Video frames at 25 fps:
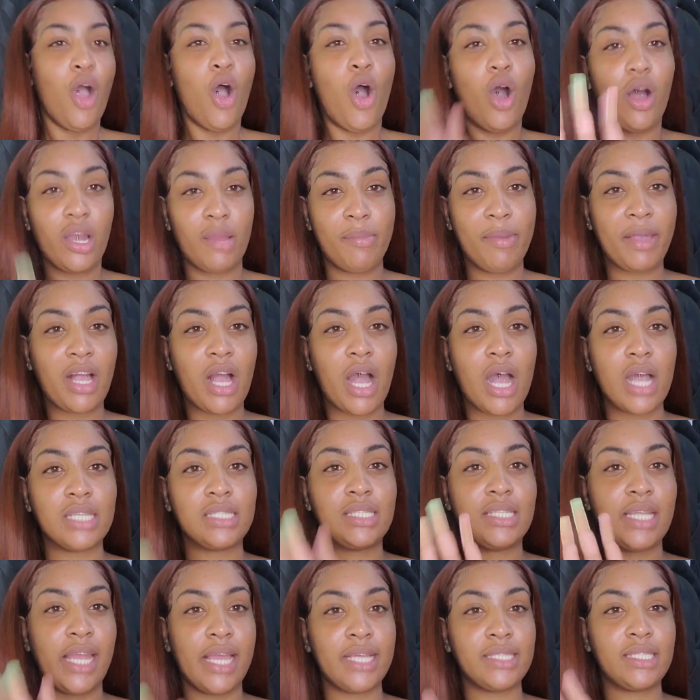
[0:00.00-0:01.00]
Only
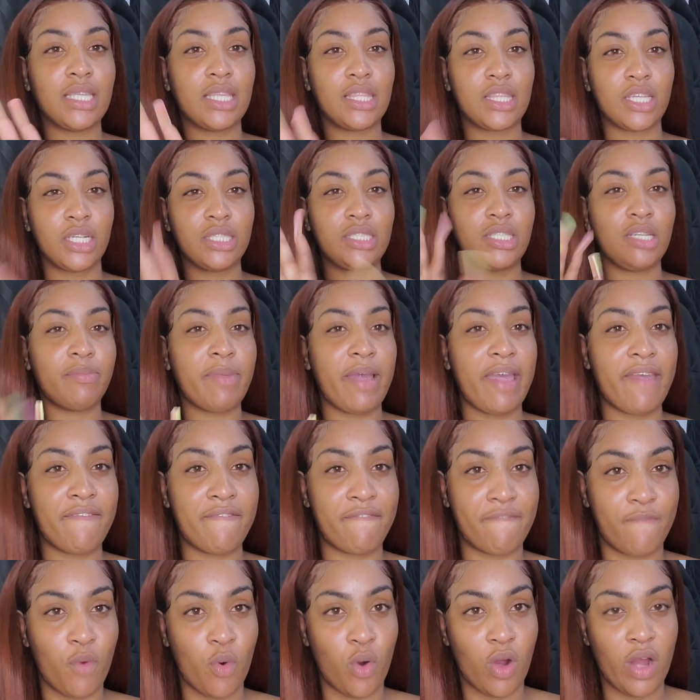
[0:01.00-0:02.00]
because the lace is
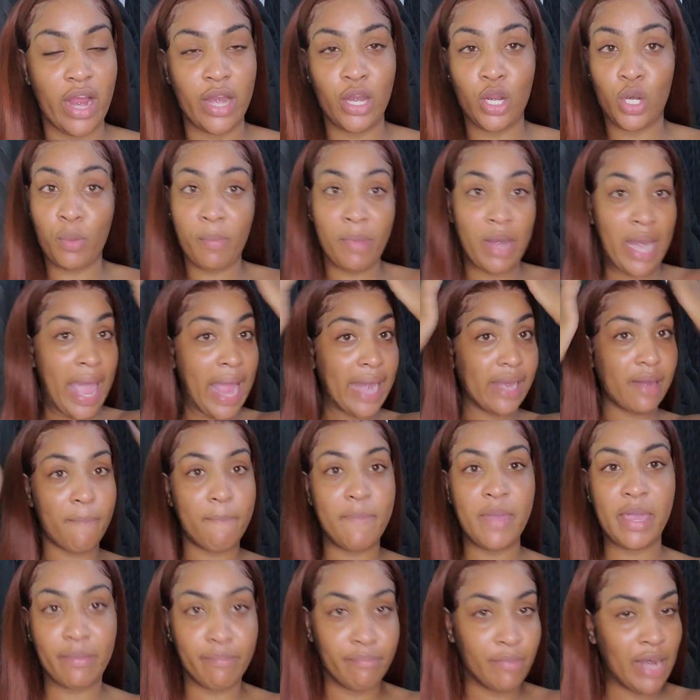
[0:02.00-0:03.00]
13x4, and
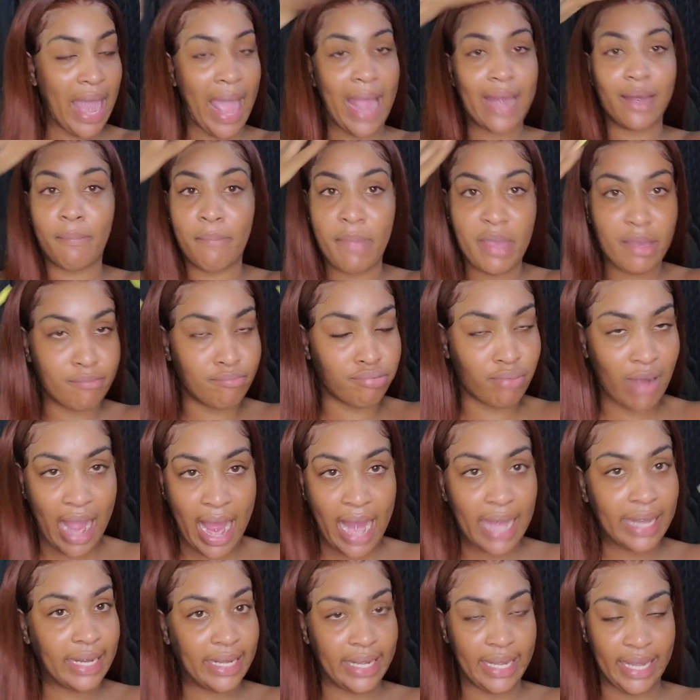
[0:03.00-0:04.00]
I like the big
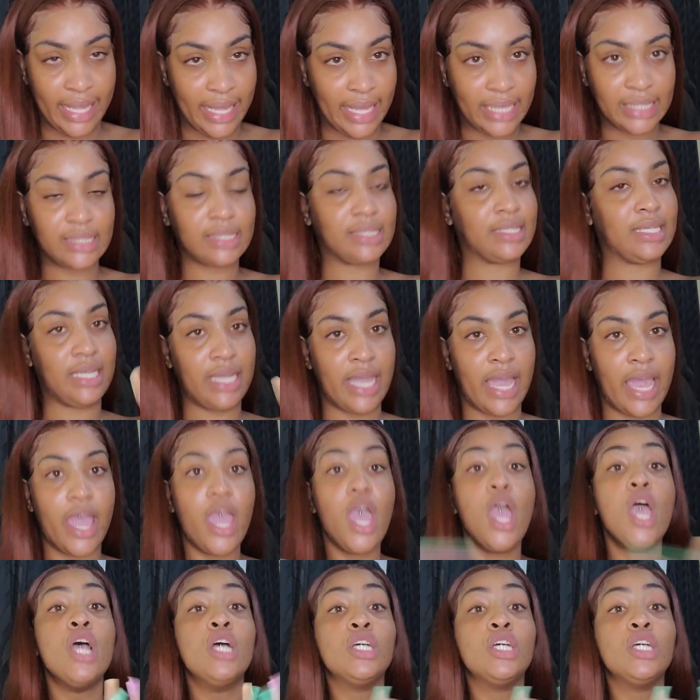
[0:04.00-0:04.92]
braling lace. Yeah.